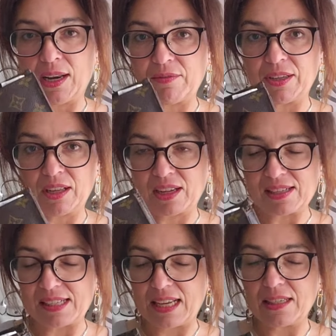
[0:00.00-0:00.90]
I love it, like
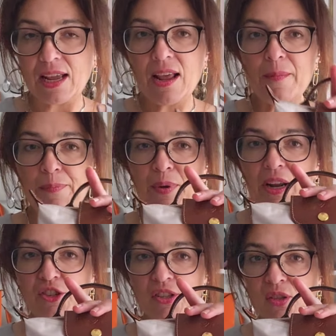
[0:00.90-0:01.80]
I said, but
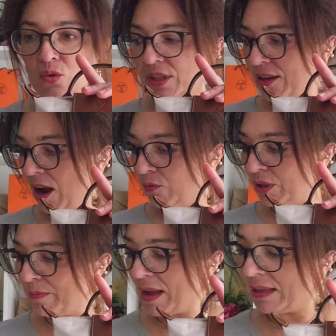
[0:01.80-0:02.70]
I just thought that I
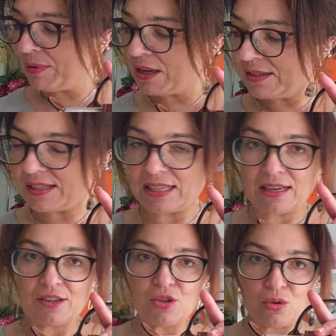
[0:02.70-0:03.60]
would maybe
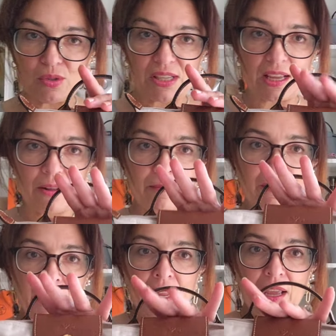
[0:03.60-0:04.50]
consider using
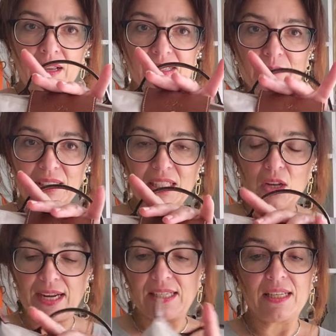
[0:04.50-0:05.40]
something
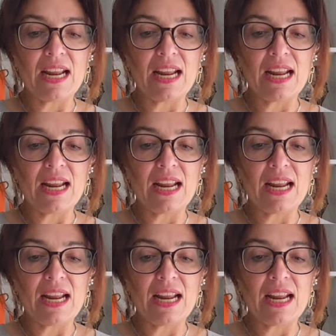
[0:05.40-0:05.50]
lighter.